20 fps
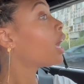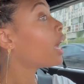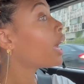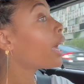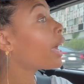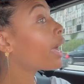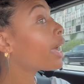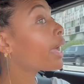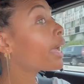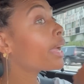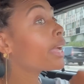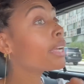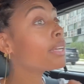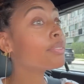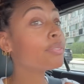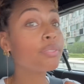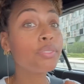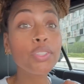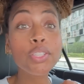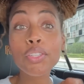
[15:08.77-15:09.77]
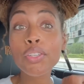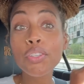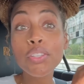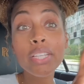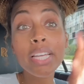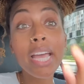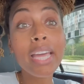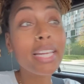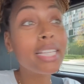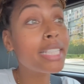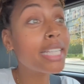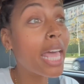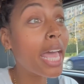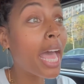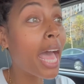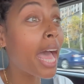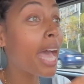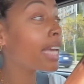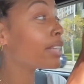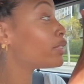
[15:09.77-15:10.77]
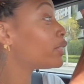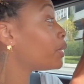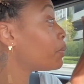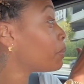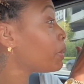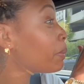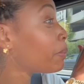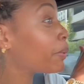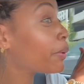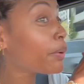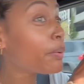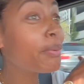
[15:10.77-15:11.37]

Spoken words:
Hi. You know, you gotta say hi to the people.